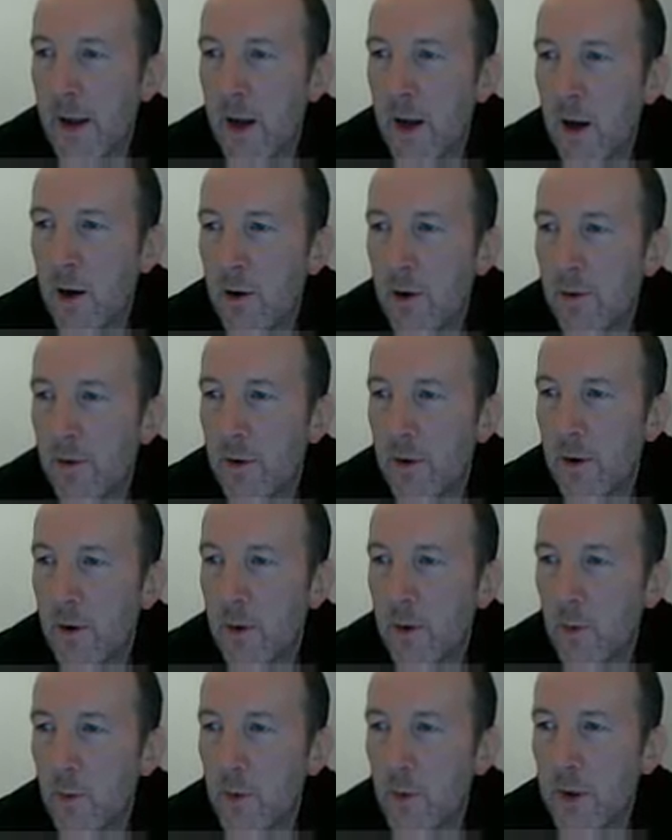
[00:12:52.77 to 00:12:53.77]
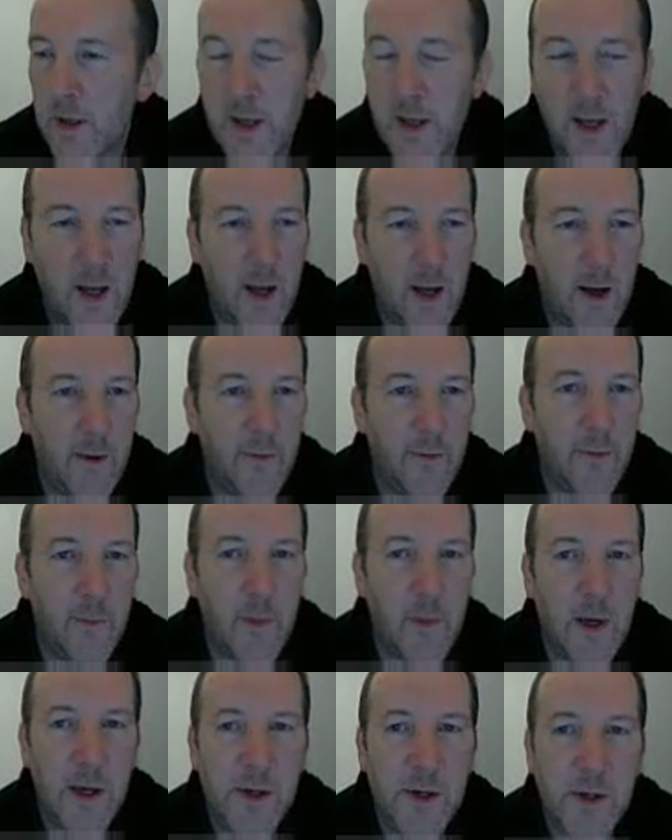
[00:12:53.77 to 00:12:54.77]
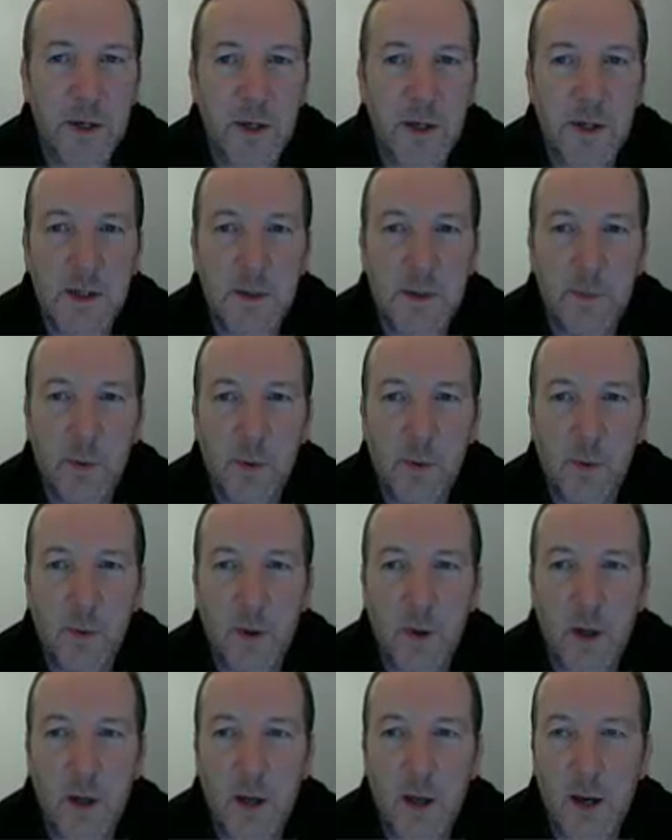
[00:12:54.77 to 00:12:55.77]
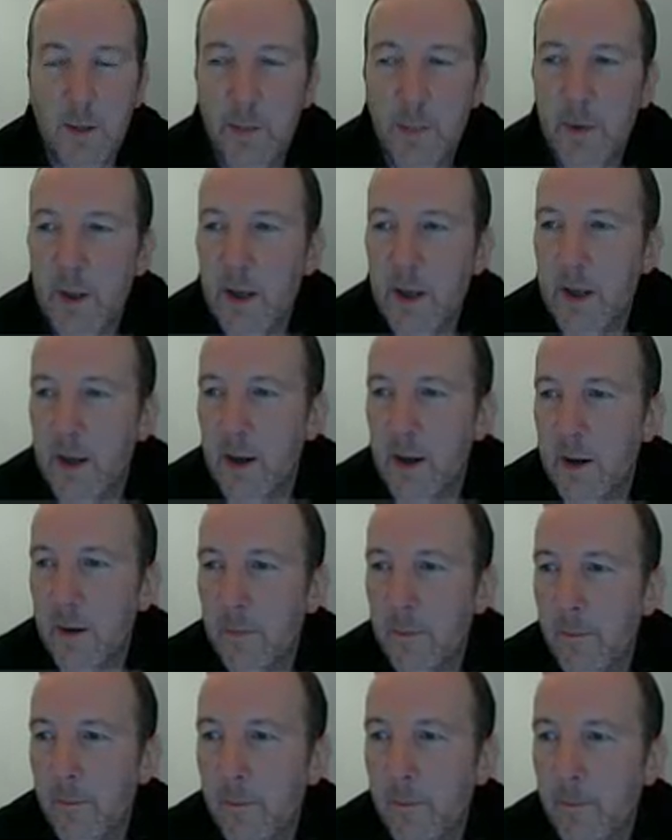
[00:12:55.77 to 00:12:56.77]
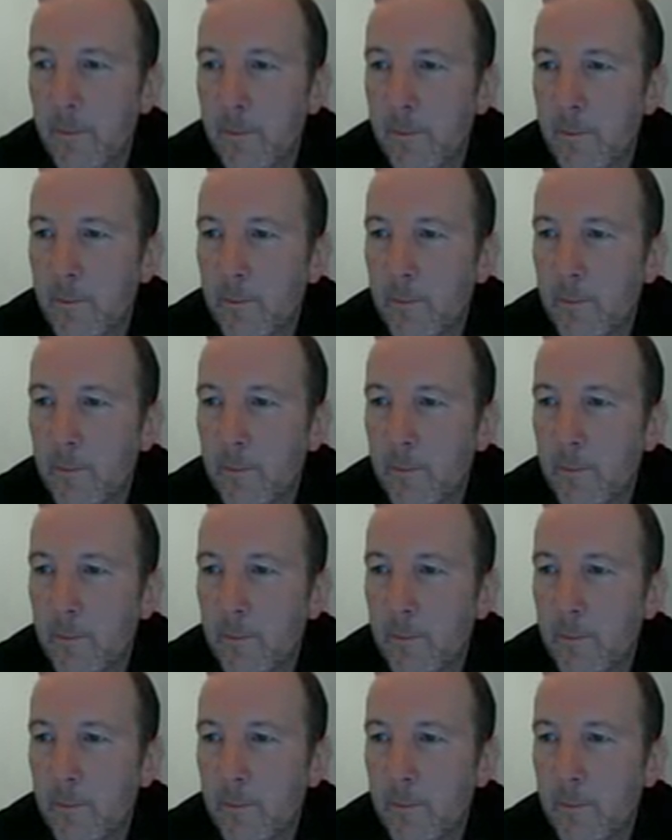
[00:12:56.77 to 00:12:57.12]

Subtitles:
And now we have major support up here.